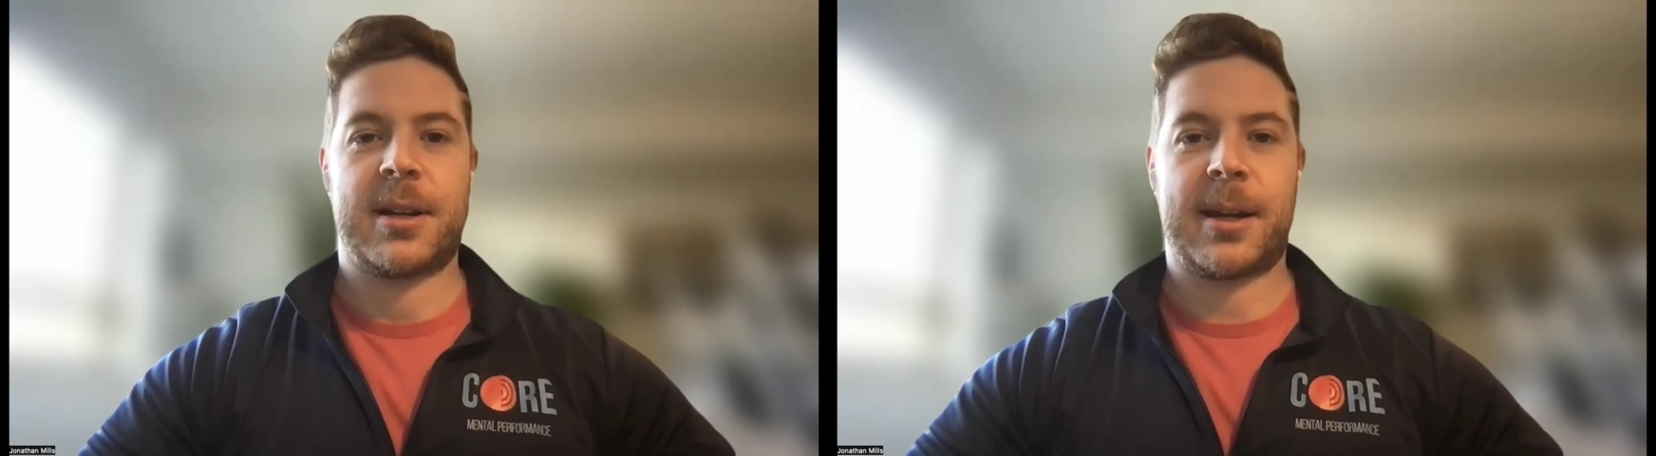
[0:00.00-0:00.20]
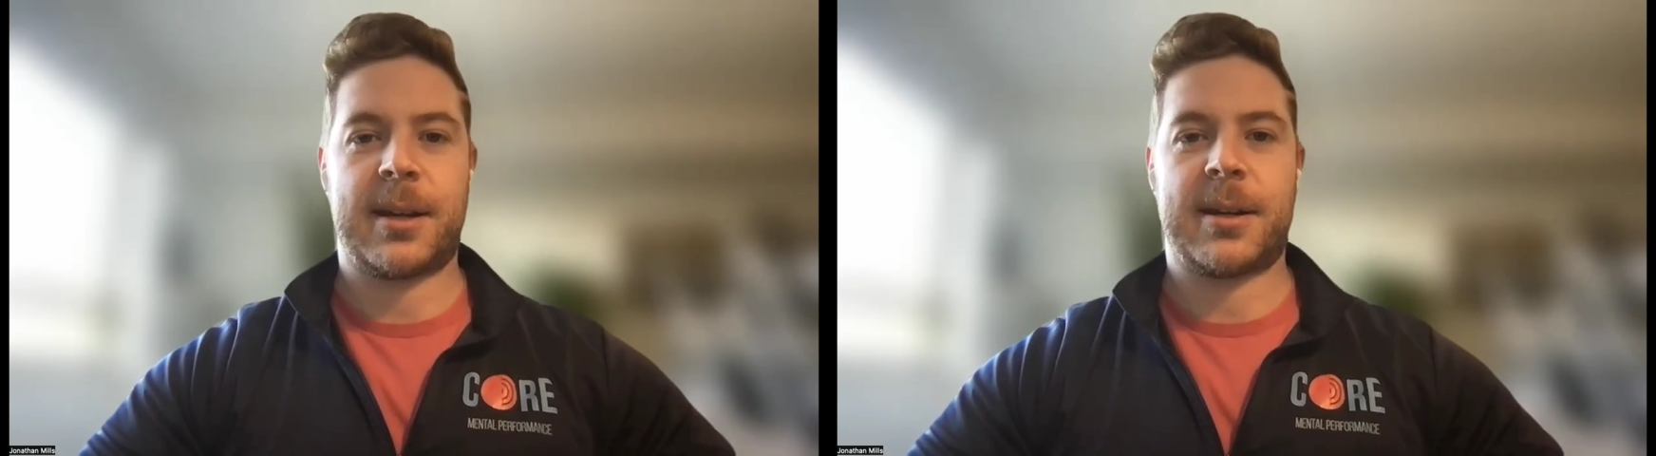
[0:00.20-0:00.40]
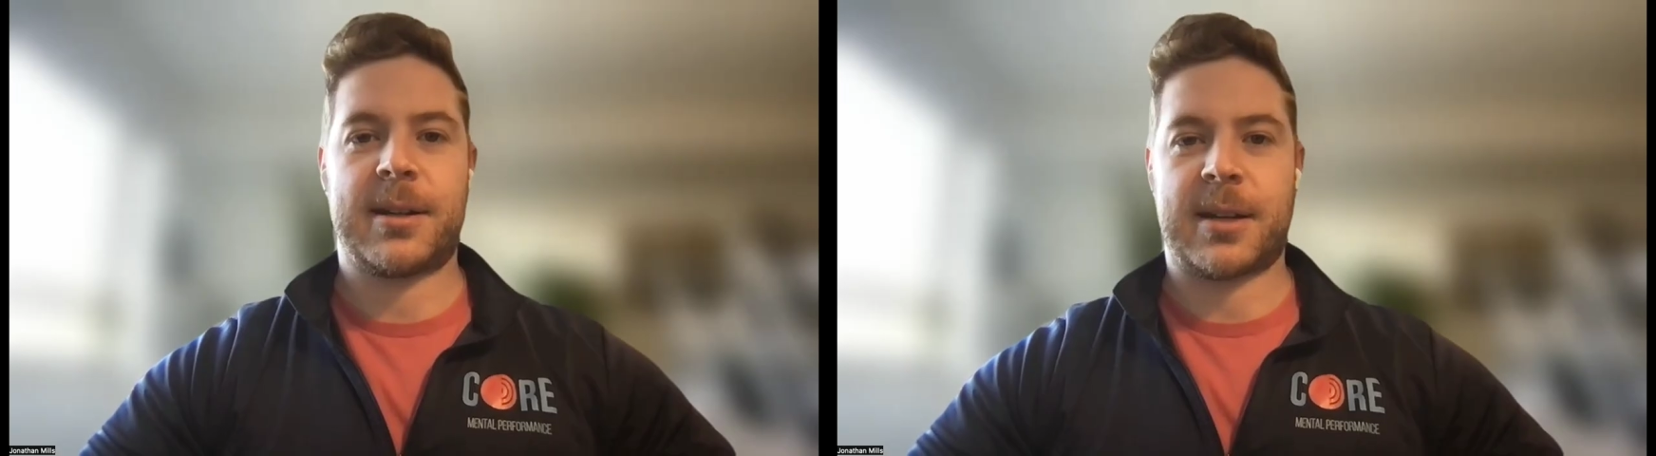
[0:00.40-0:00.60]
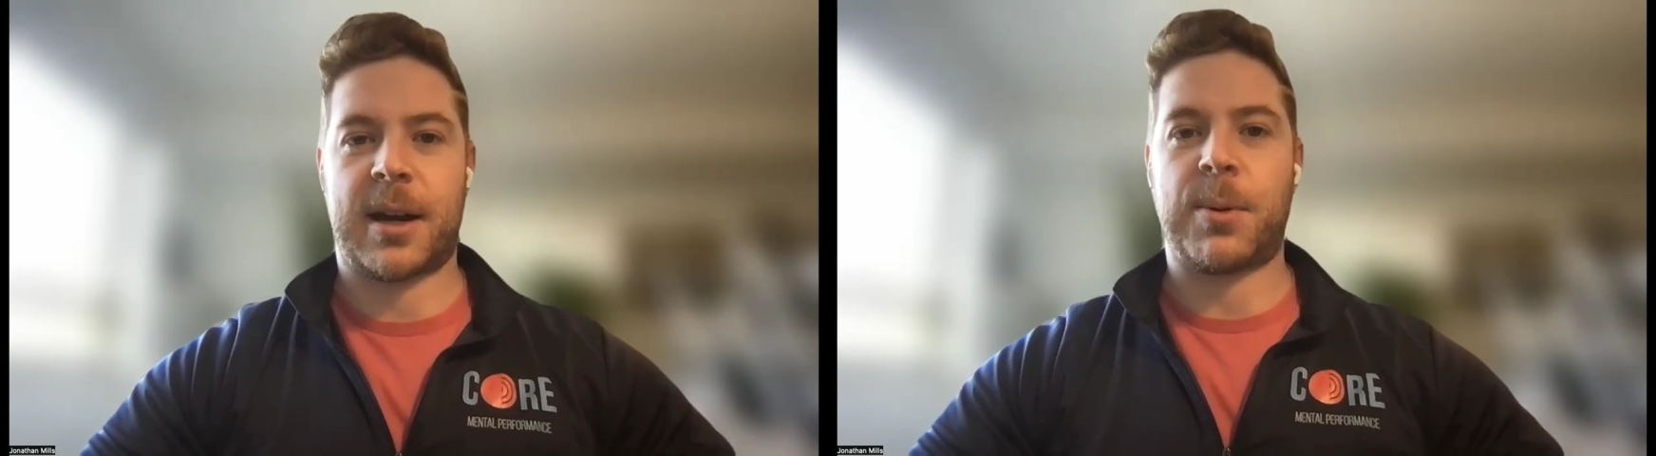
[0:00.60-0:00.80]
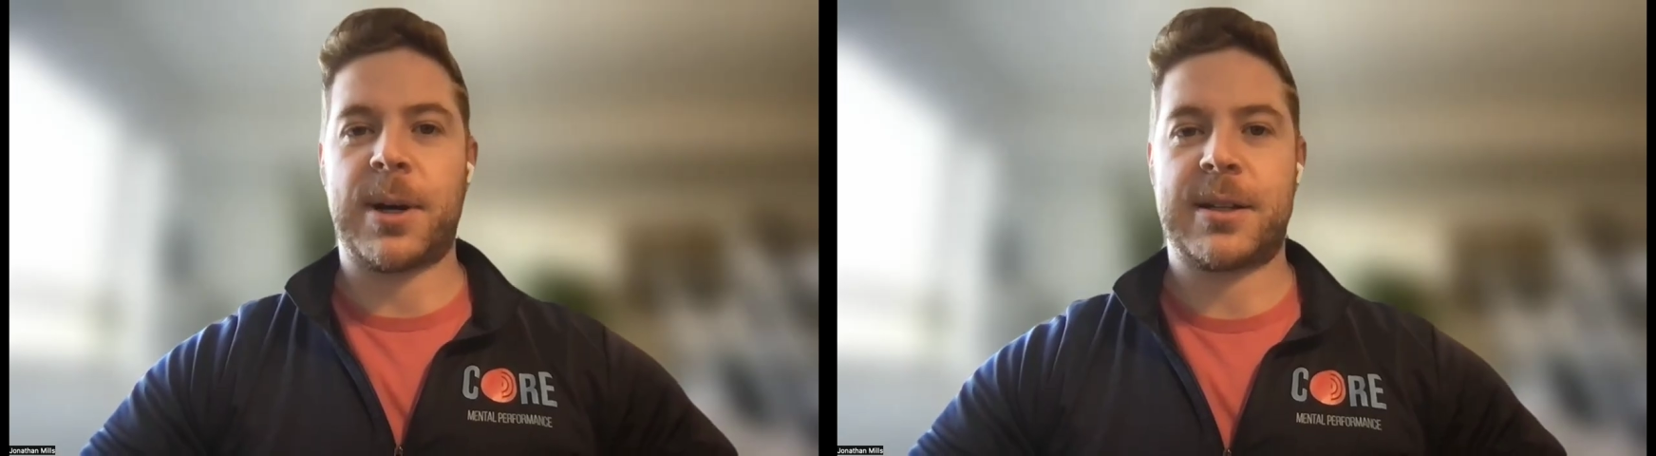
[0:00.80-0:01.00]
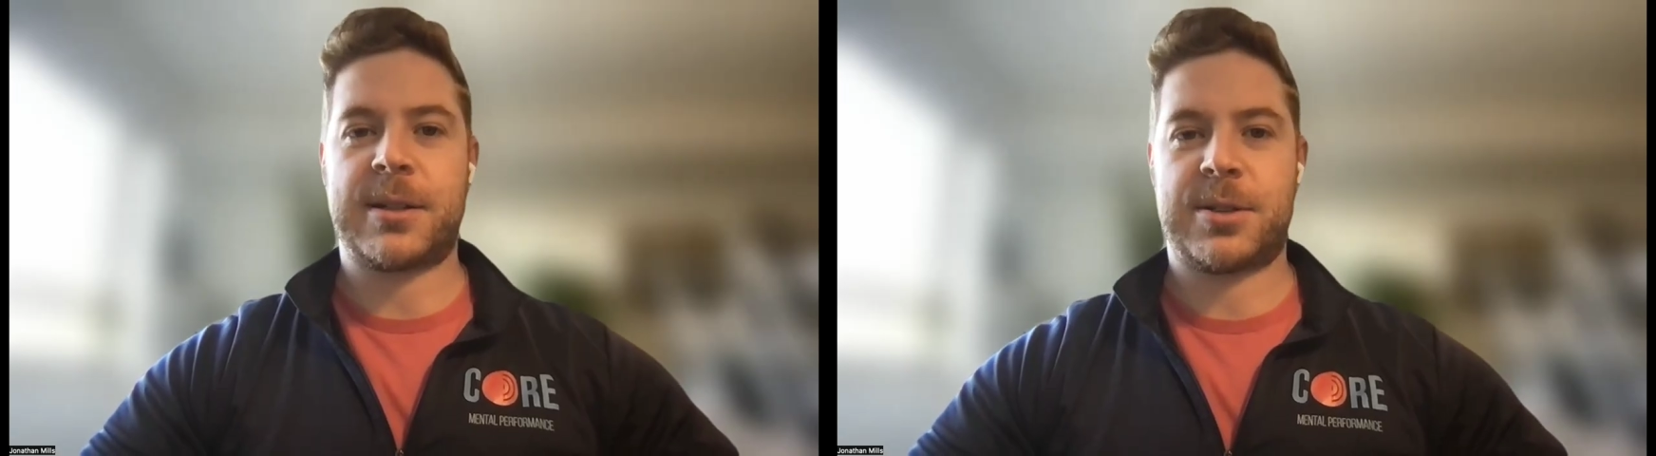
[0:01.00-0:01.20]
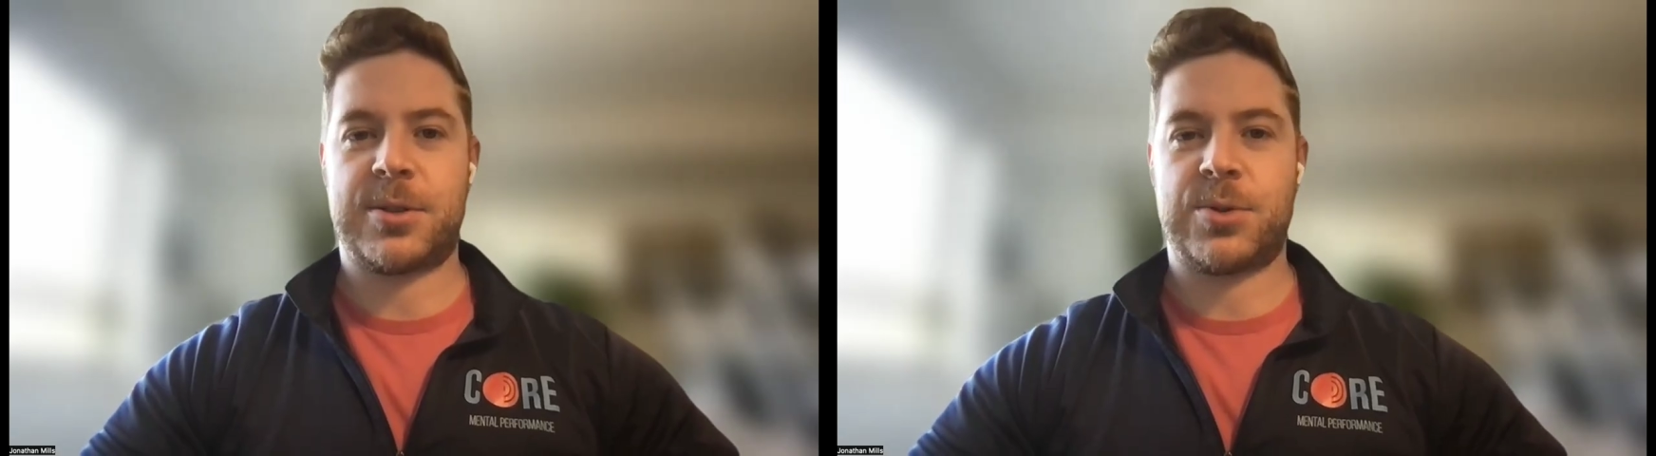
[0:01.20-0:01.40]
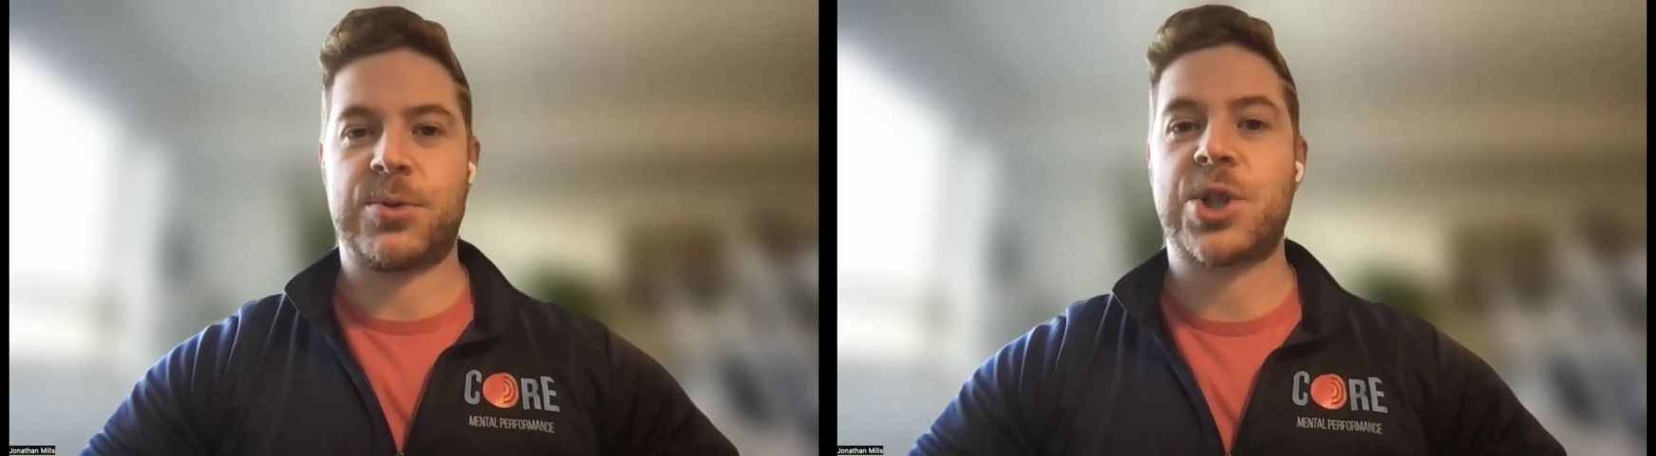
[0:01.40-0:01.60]
And I wanted
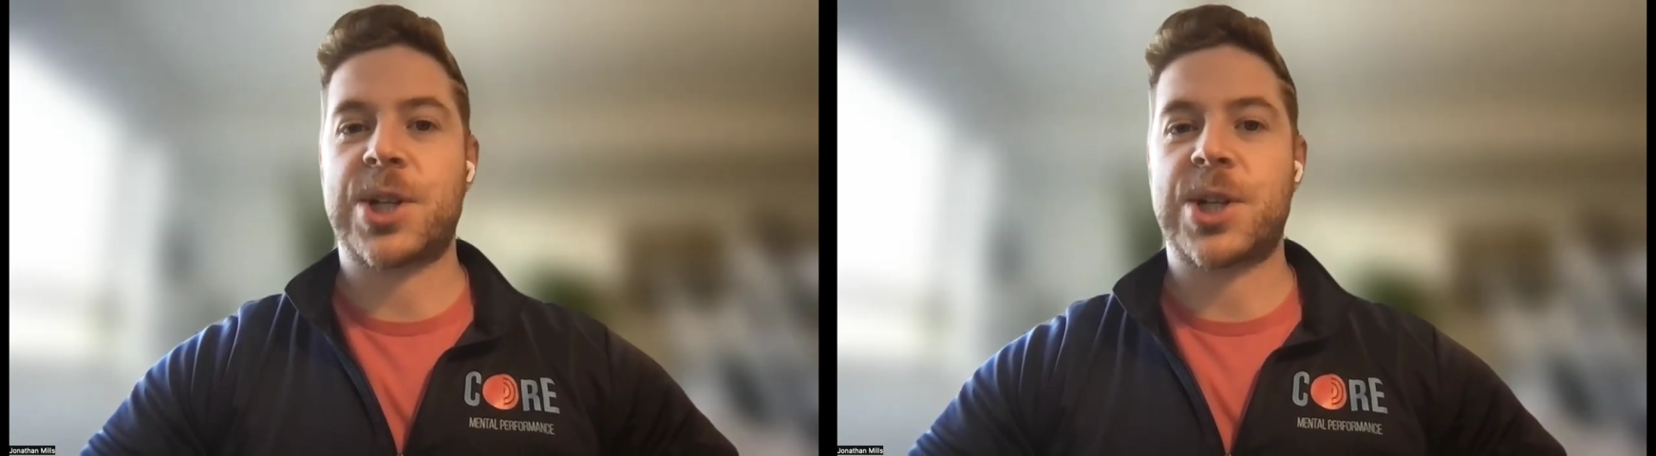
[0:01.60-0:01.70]
to